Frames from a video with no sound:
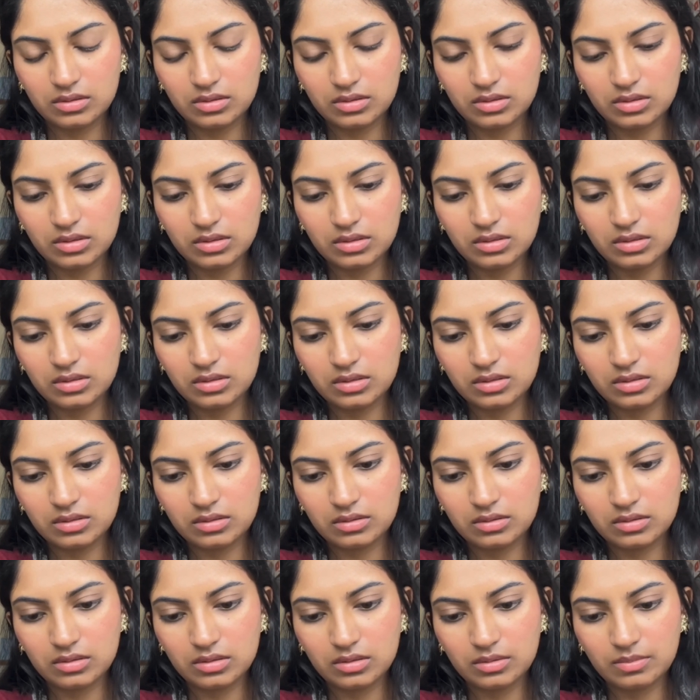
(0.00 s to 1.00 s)
Just
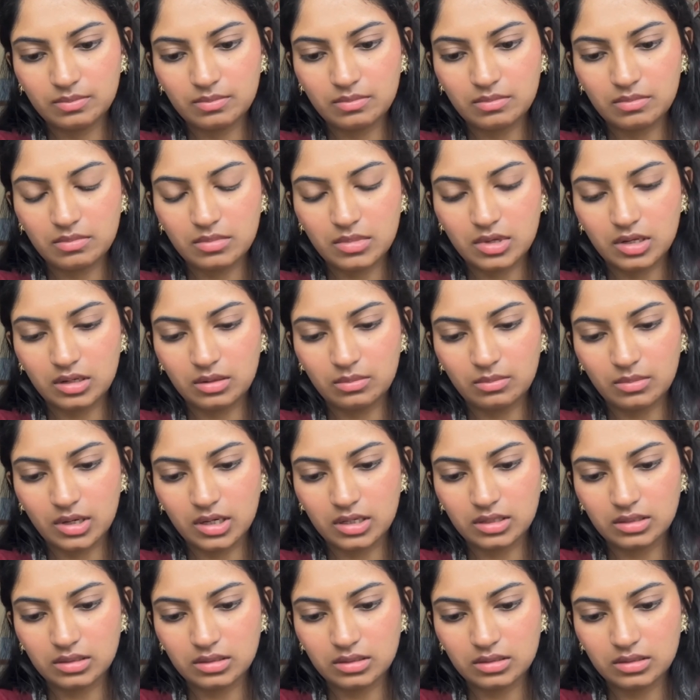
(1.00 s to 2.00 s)

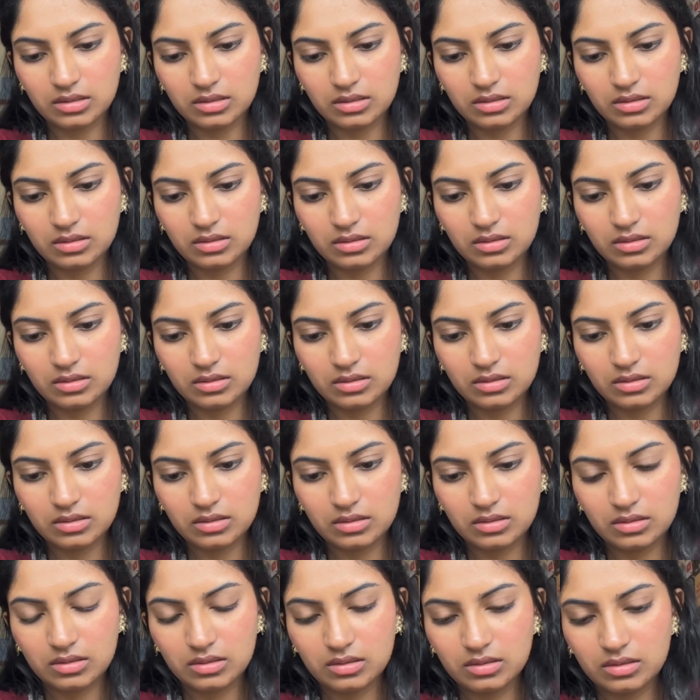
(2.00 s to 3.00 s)
minimize it.
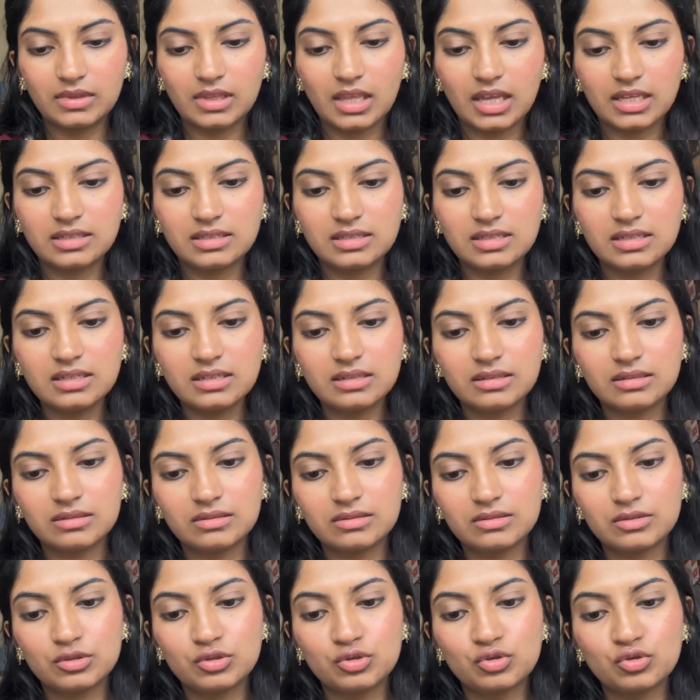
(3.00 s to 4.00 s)
That's it.
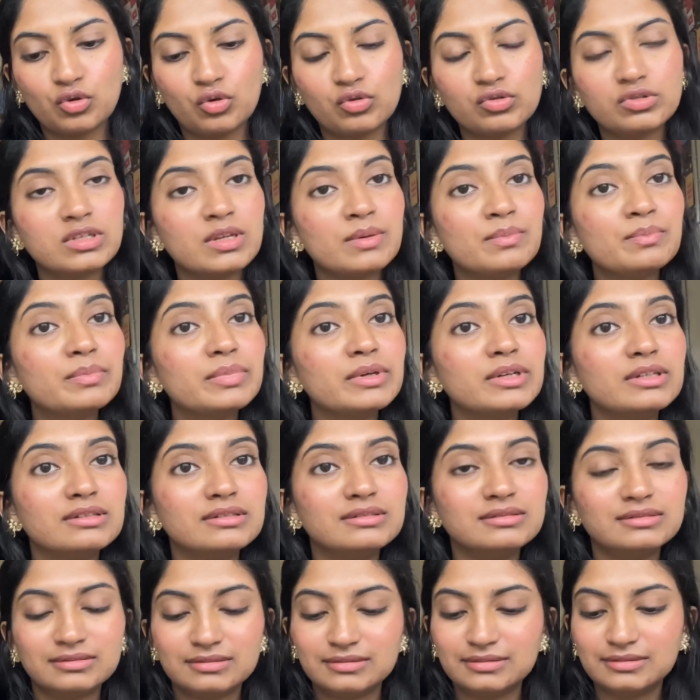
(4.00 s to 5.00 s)
So
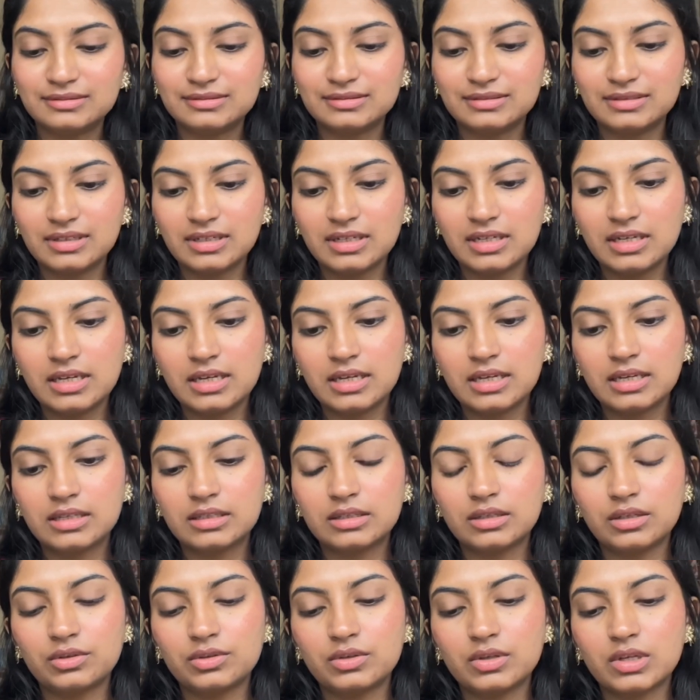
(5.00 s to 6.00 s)
simple.
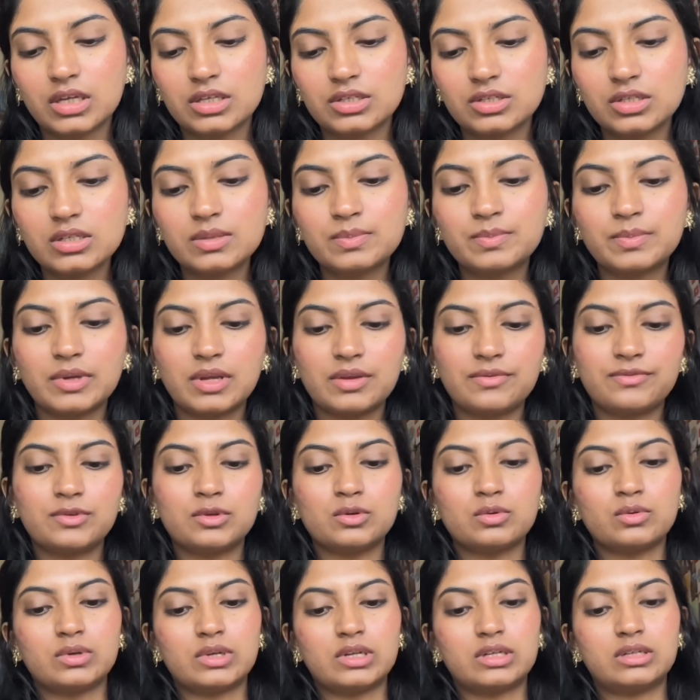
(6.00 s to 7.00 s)
Now you can just
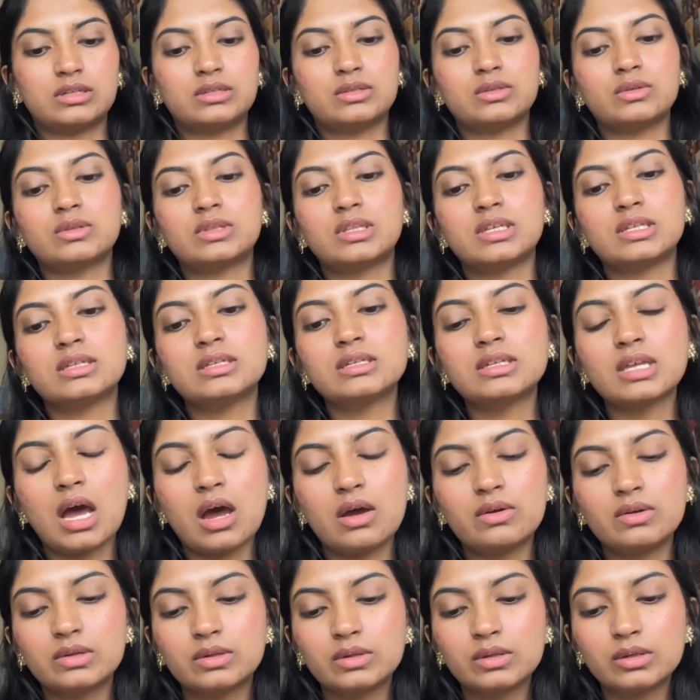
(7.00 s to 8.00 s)
preview it. So this is
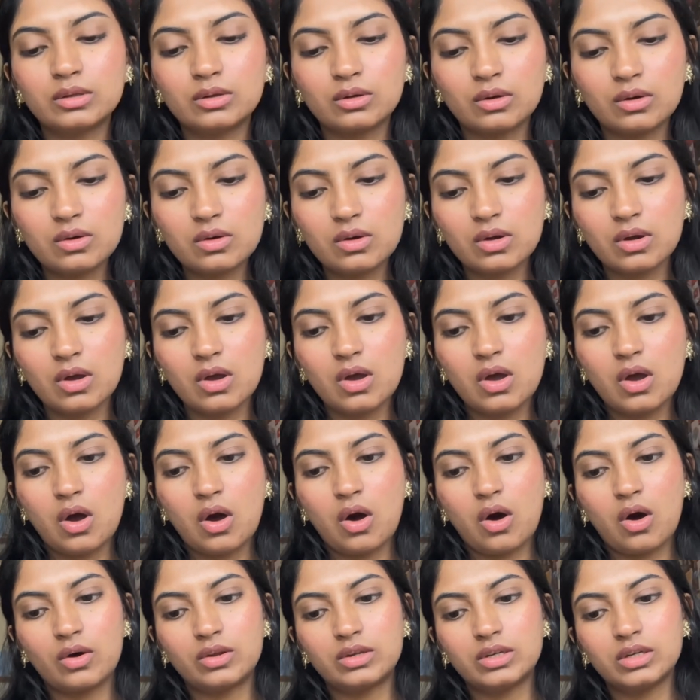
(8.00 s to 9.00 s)
how it will look
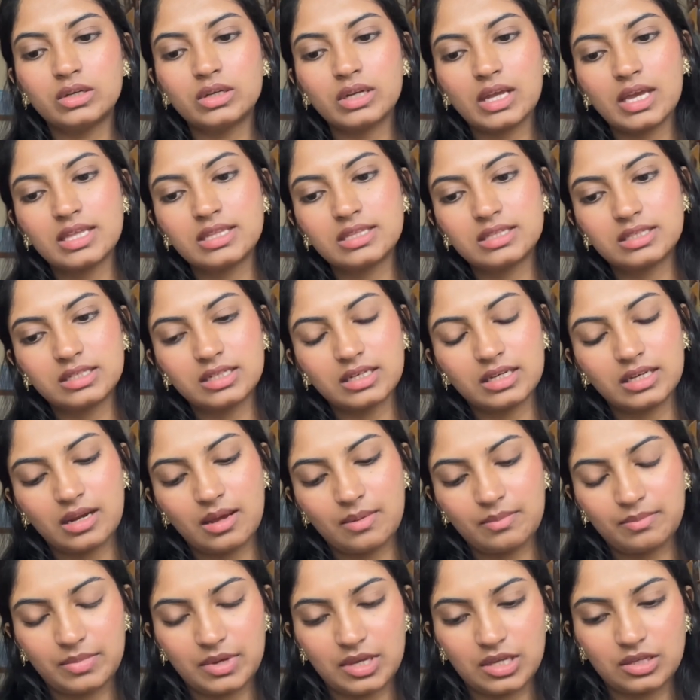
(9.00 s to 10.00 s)
on your
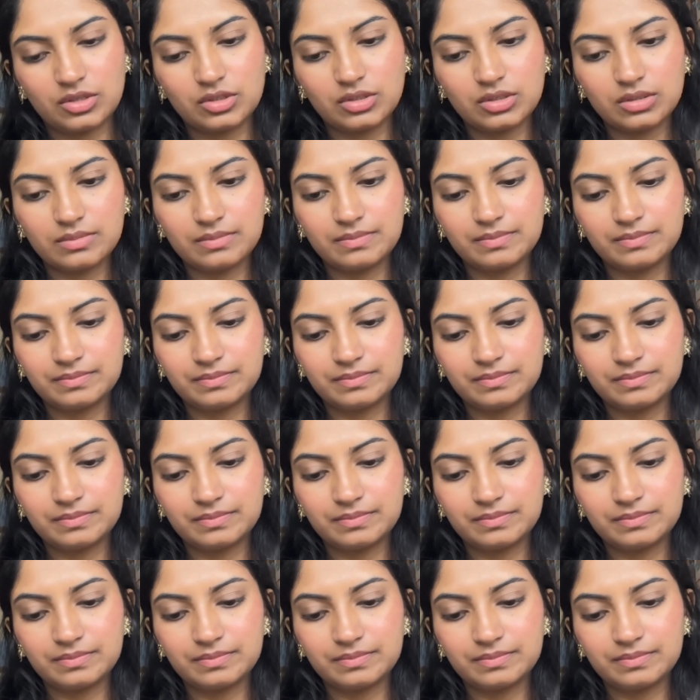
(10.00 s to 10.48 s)
Instagram page.